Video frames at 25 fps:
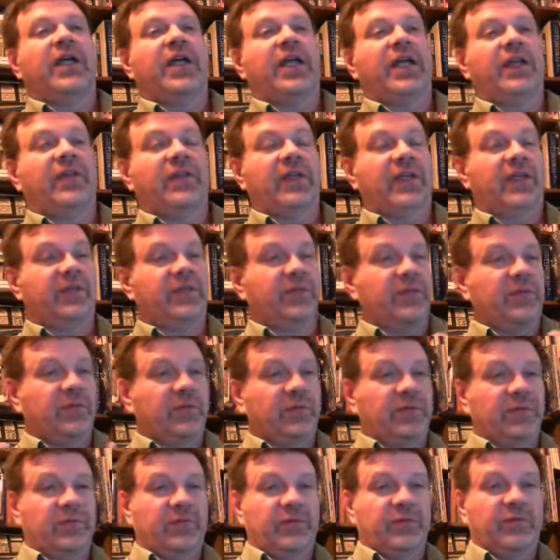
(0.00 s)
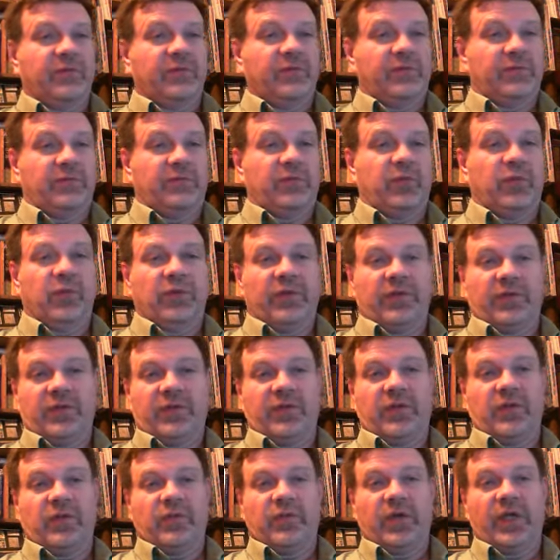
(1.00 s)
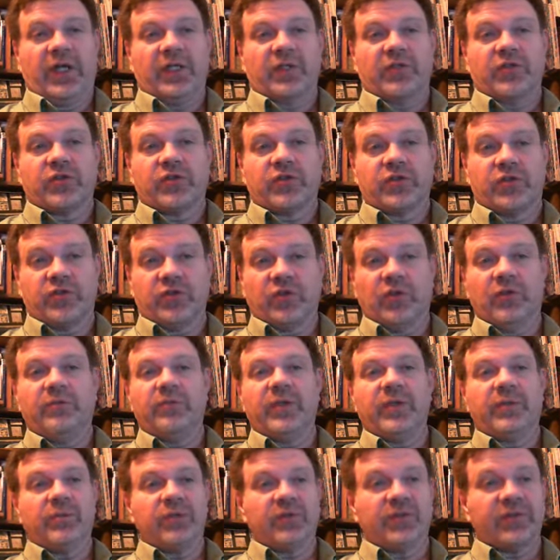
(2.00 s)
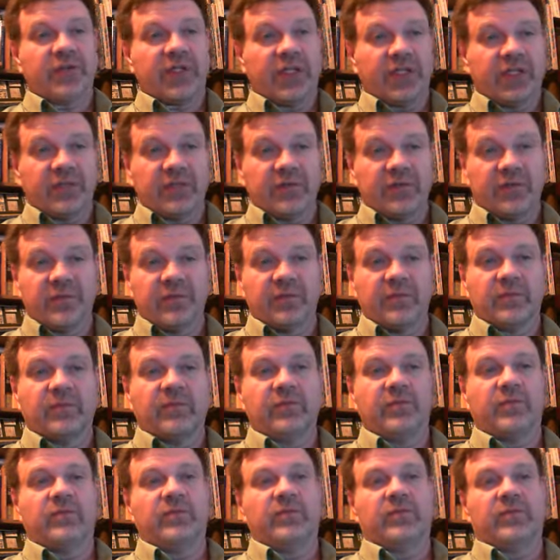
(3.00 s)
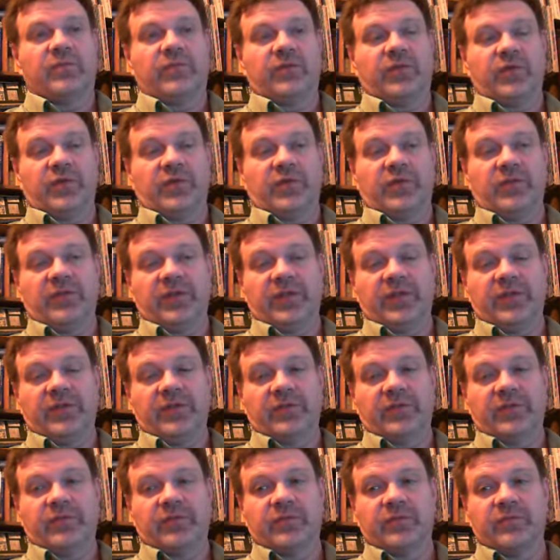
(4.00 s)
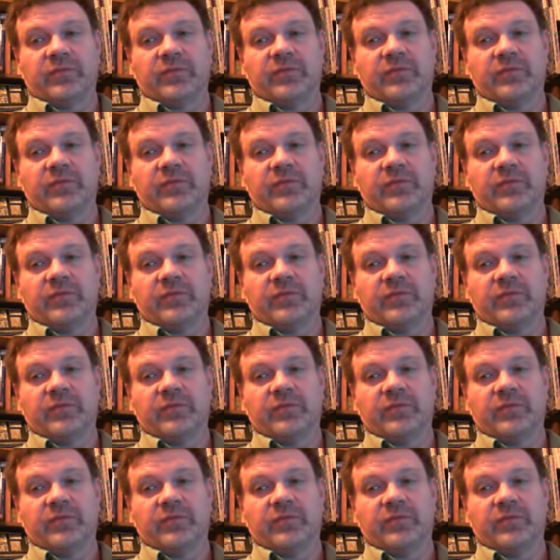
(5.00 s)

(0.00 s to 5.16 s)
And then the report that you write should be presented to your leaders